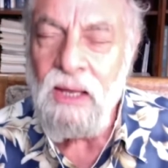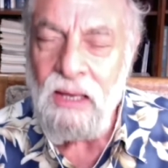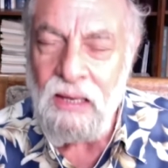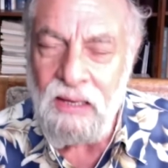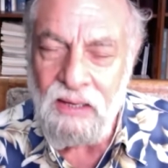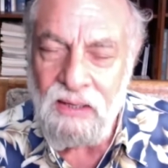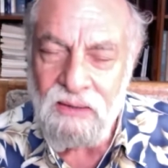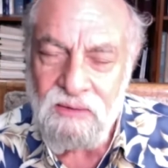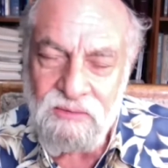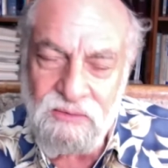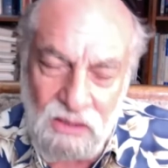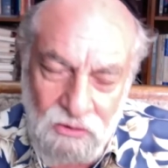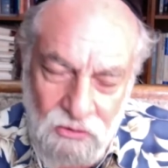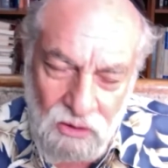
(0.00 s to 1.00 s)
And
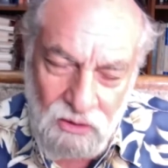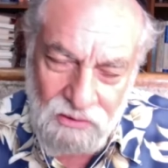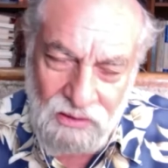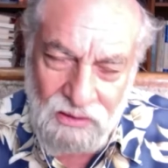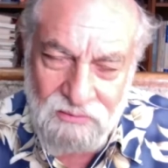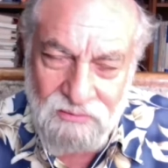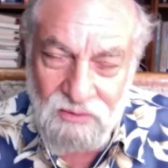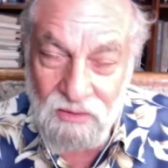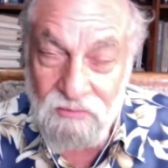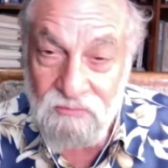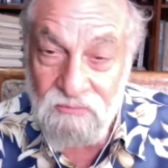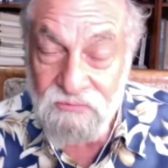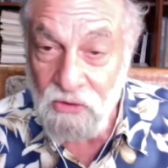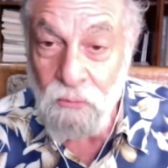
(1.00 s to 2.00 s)
thank God I had
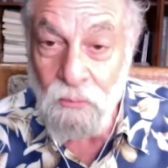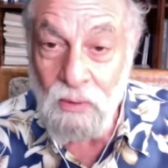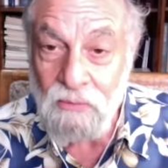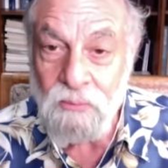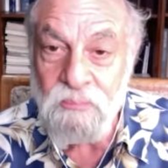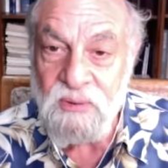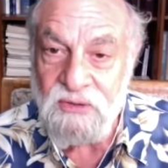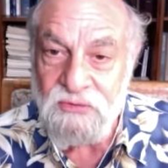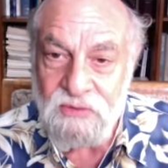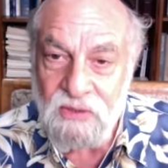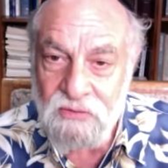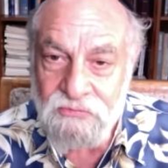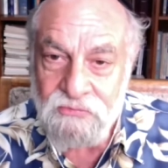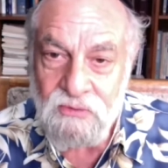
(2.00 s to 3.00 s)
done very well in
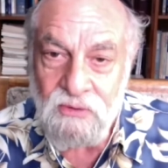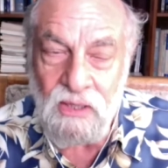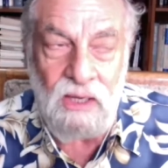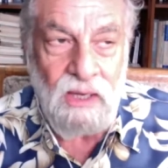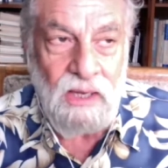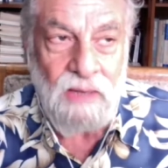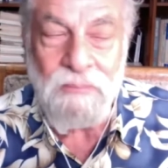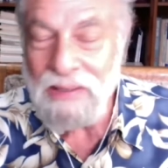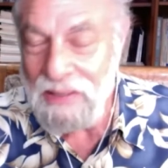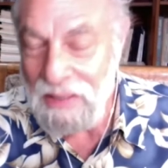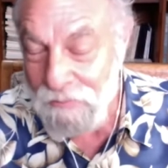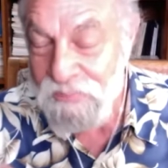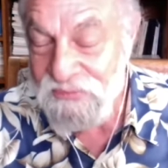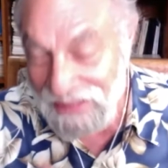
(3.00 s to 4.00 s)
business, had my
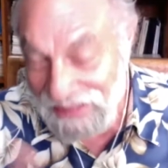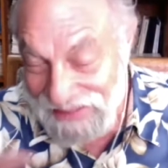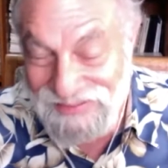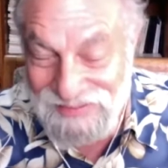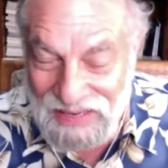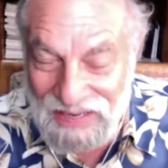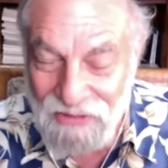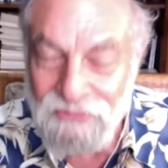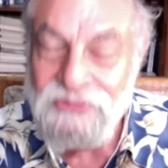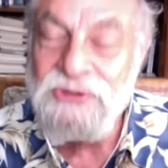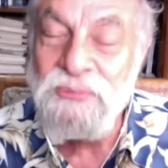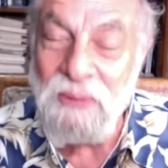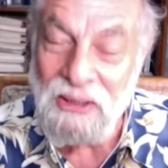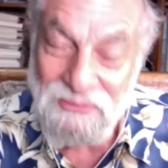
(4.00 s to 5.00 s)
ups and
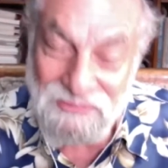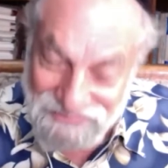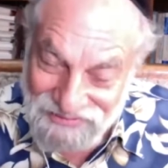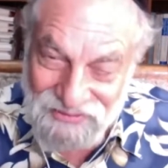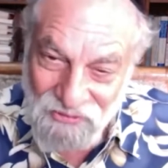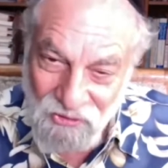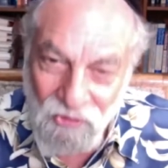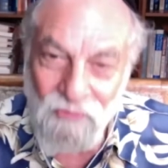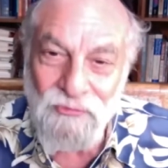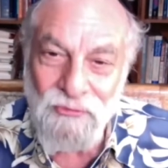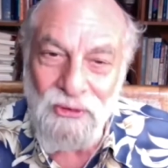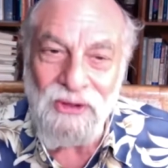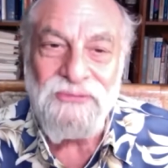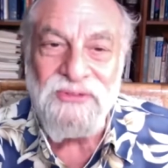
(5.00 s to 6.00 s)
downs, but
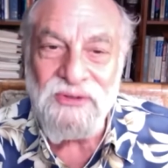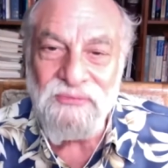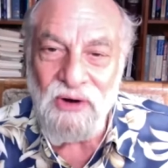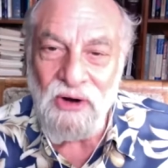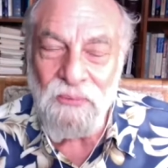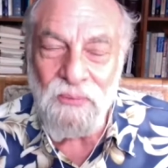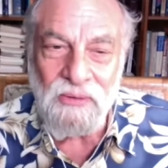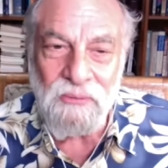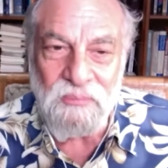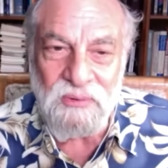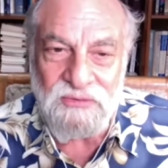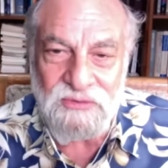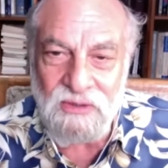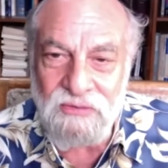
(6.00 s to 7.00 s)
overall did very well in
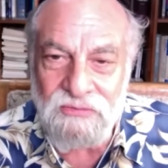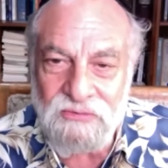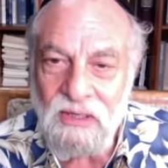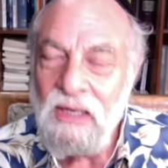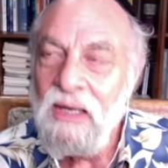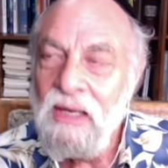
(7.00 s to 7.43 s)
business.